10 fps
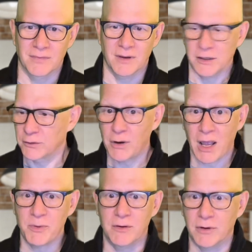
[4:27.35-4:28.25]
And they were
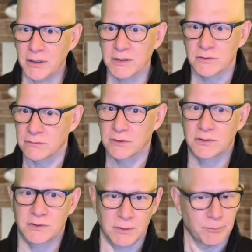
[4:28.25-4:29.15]
happy, right? It's
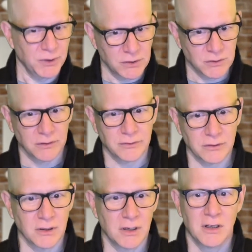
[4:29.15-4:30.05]
the big server.
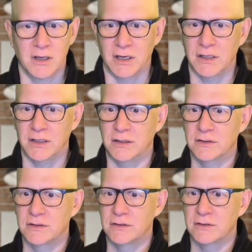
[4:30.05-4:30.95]

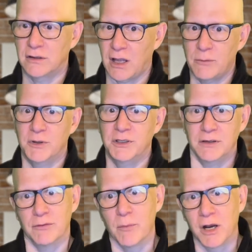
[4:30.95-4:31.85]
It's a lot of money
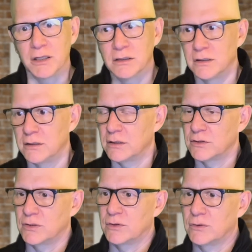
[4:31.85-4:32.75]
every month.
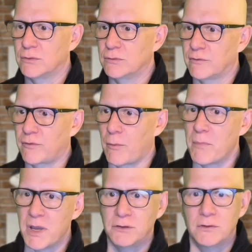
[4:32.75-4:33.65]
So from
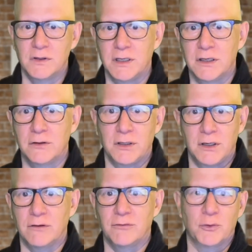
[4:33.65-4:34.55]
May to the end of the
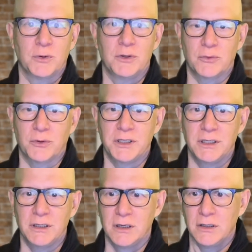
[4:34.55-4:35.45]
year for
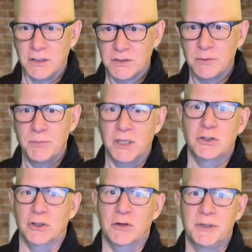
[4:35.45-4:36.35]
2020, it's a big
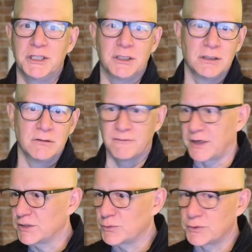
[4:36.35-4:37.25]
chunk of money.
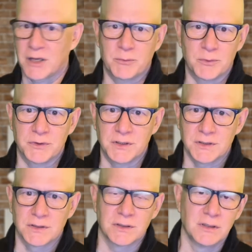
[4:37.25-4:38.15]
Finance was happy with
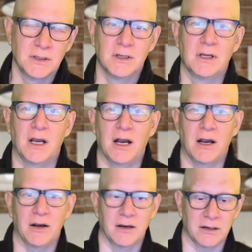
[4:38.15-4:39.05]
this.
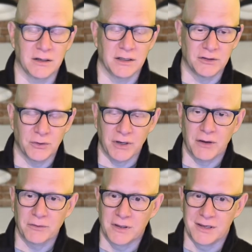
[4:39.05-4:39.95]
It turned
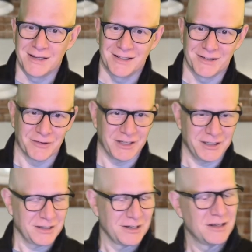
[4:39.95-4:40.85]
out, right?
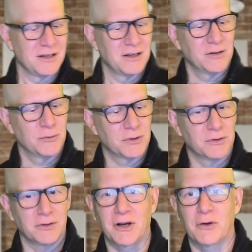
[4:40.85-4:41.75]
We're
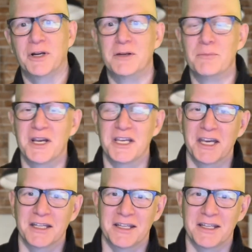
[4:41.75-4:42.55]
not quite in May yet,